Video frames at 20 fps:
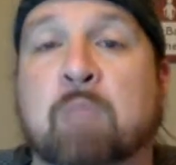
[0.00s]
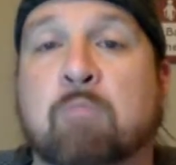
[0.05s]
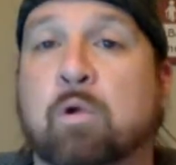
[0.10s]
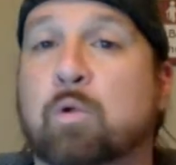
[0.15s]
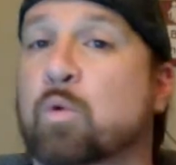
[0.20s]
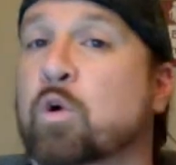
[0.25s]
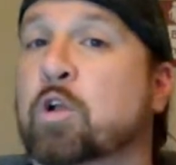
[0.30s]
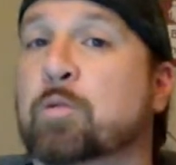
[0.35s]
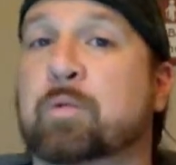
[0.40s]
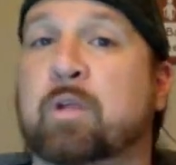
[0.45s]

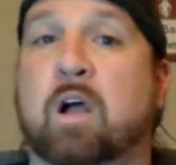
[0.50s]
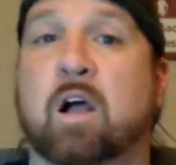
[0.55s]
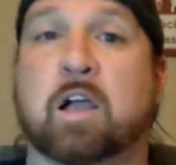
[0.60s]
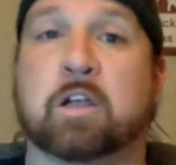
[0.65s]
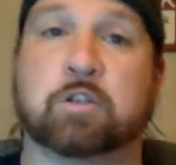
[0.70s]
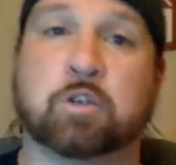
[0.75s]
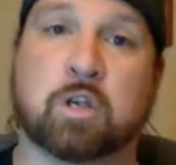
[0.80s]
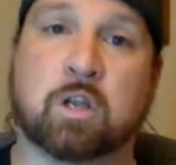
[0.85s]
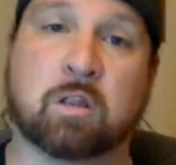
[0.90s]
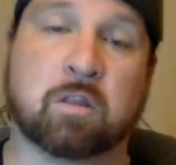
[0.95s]
But we want to be
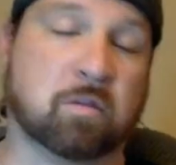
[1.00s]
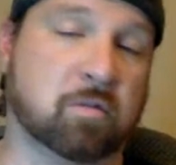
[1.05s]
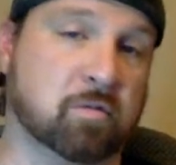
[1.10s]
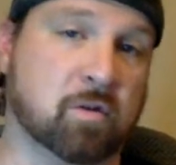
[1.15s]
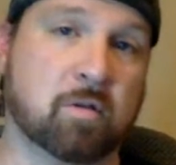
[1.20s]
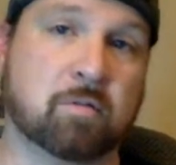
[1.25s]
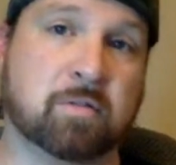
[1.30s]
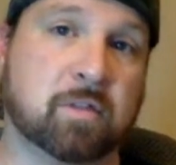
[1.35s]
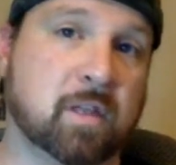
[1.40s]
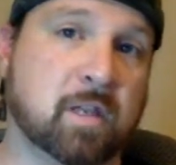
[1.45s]
hydrating
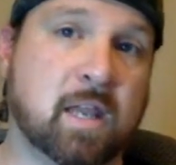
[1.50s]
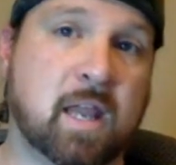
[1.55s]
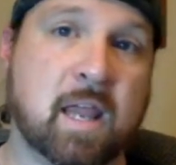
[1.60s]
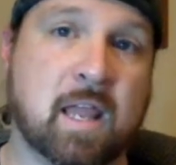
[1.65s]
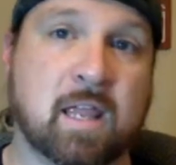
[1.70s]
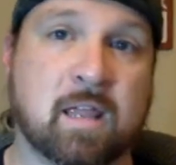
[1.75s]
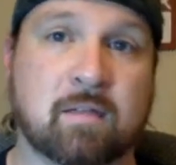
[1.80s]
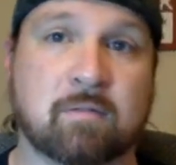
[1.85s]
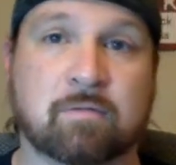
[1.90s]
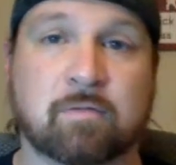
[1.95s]
throughout the
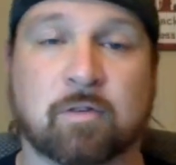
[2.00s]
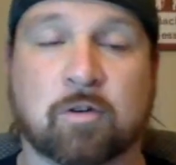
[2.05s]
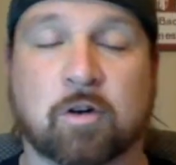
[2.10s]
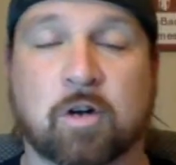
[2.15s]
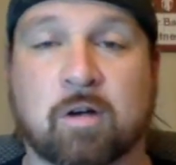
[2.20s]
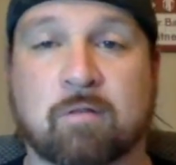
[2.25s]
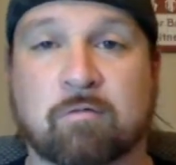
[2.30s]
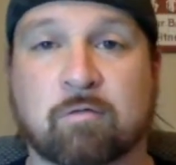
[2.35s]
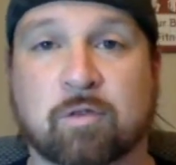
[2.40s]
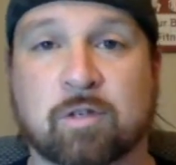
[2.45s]
day. I've
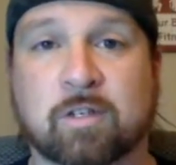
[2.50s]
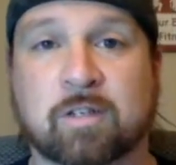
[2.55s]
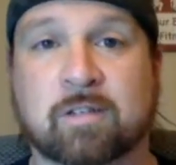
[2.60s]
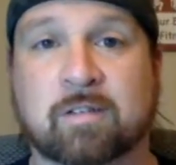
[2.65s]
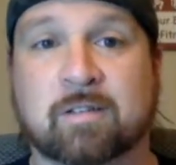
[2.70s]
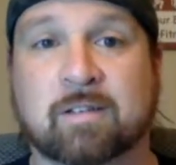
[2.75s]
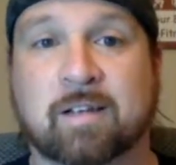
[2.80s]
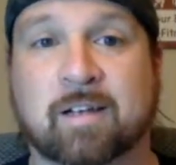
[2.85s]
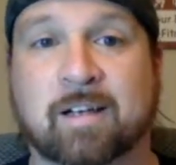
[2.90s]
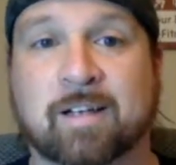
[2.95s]
heard
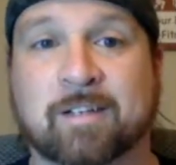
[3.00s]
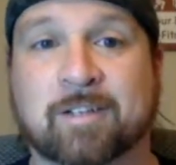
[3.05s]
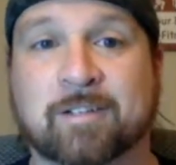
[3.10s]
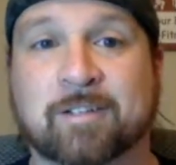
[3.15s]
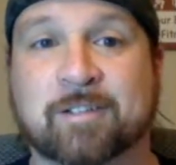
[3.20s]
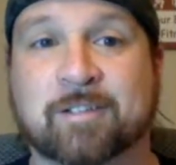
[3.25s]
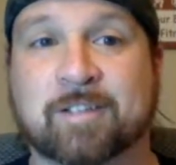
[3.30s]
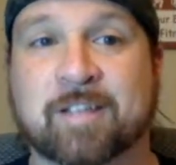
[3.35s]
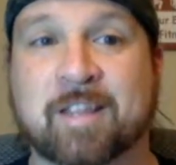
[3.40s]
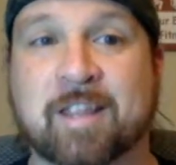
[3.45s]
everyone
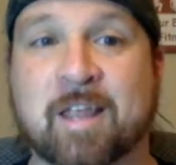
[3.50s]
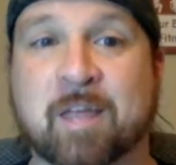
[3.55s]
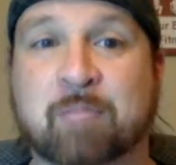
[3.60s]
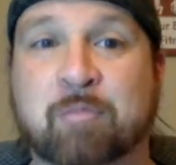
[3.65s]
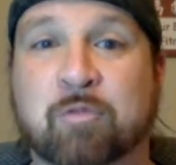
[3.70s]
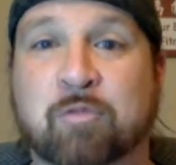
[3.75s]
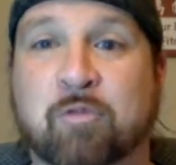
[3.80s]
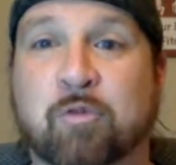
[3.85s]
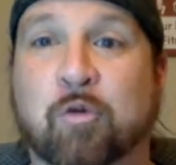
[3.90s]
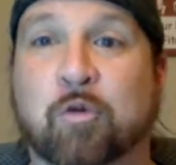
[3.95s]
say
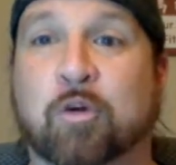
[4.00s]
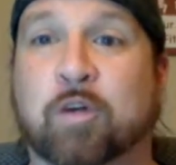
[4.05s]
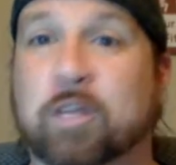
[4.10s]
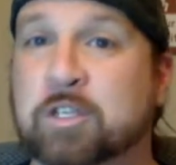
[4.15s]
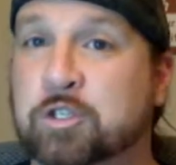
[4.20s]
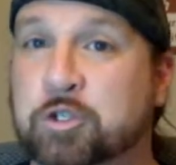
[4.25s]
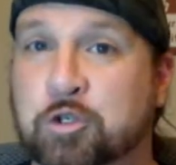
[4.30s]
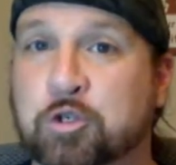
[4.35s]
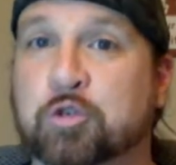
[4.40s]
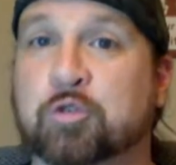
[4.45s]
that before,
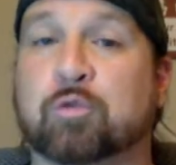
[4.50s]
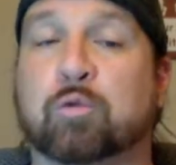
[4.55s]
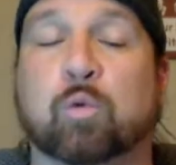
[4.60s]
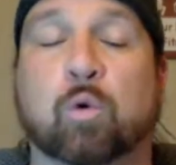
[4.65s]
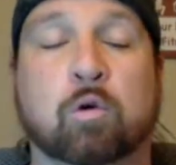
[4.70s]
and it's true.